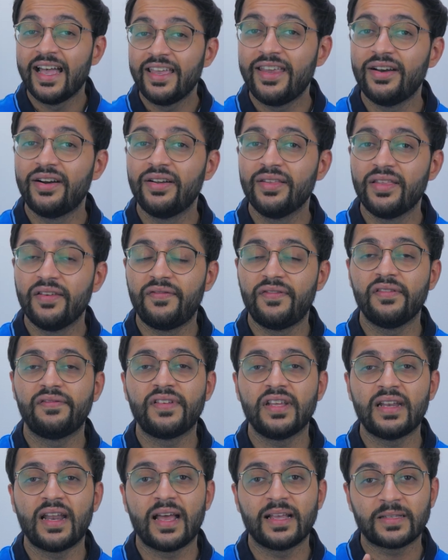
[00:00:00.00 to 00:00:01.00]
Here, the
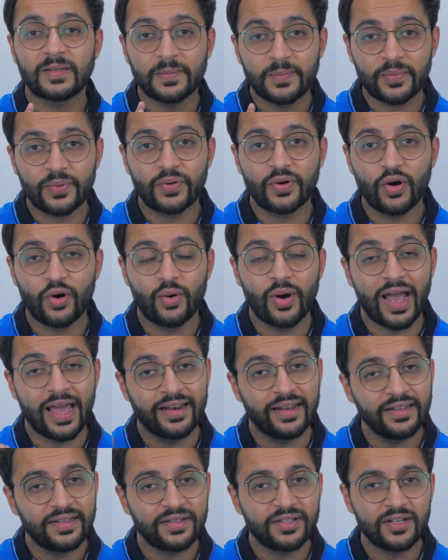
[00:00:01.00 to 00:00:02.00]
15S Pro
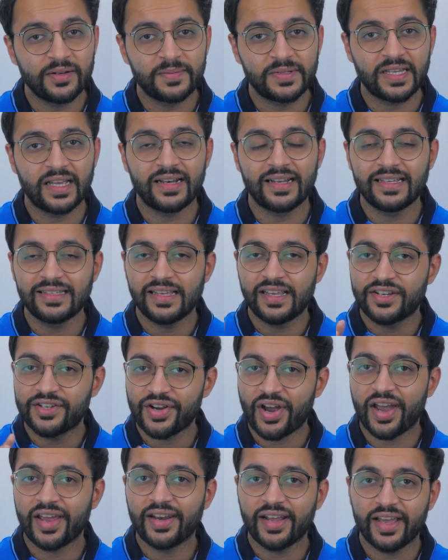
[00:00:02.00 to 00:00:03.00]
and its chipset is a
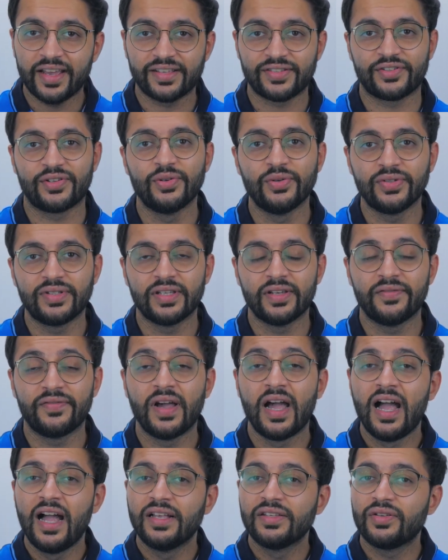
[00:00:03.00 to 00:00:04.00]
China
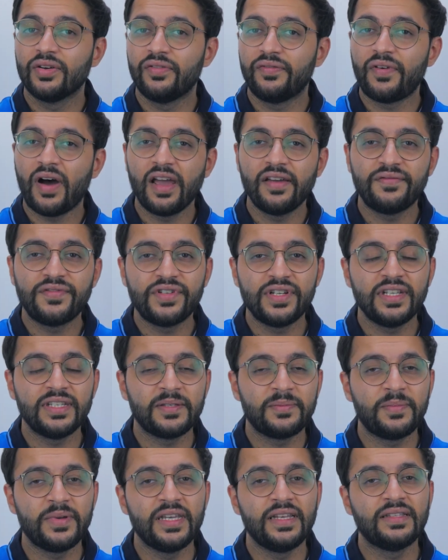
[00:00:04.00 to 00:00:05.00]
exclusive, so 5G
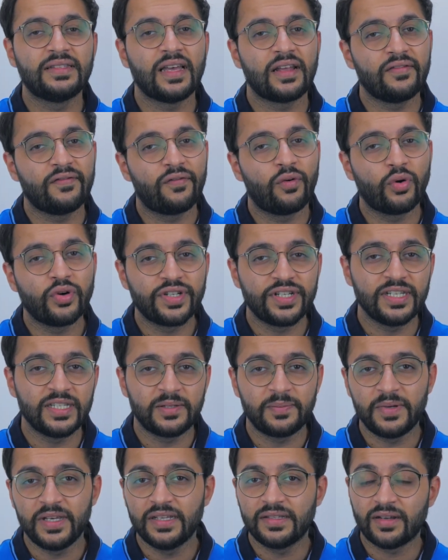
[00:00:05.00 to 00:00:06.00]
speeds and 4G
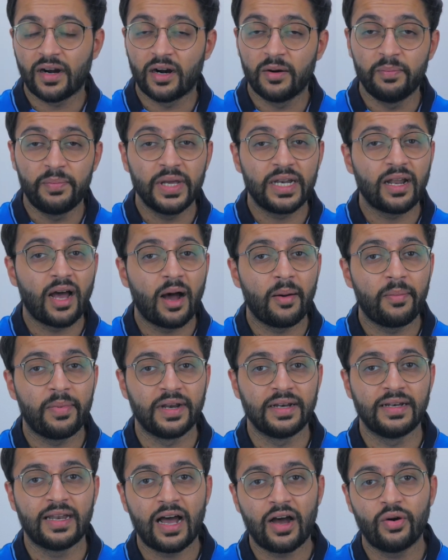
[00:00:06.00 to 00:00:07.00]
speeds are a bit up
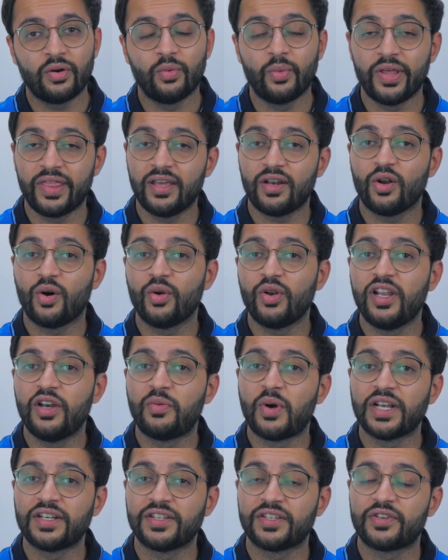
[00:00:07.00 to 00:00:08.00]
and down, with it only
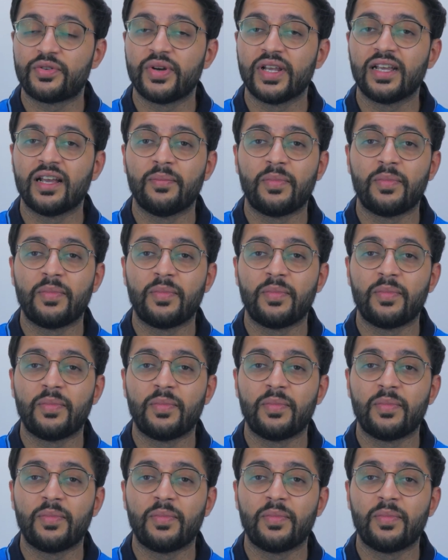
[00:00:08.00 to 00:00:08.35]
registering